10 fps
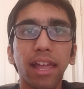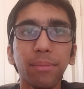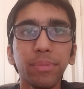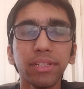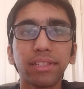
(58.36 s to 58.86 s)

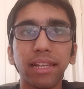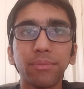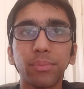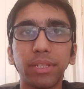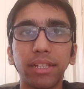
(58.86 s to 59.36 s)
AP
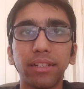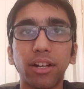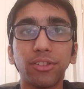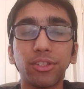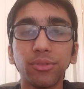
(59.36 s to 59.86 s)
exams begin
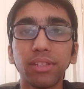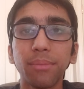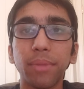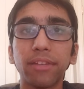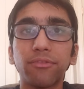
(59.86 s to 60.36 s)
on
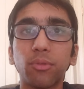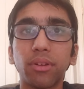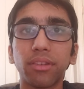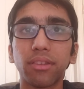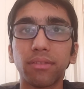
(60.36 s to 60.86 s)
Tuesday, May
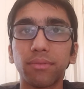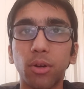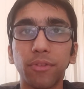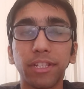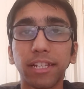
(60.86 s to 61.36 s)
4th.
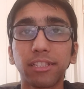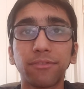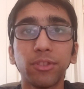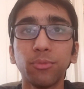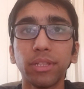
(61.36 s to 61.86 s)
Over the next
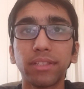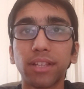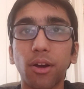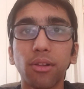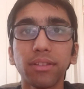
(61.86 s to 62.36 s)
few weeks,
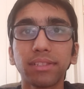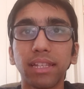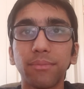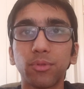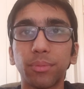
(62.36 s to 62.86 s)
all
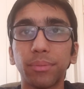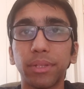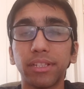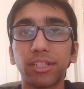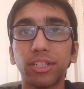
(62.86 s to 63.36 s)
exams will be
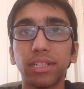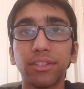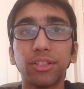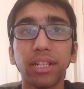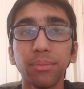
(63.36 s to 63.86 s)
administered either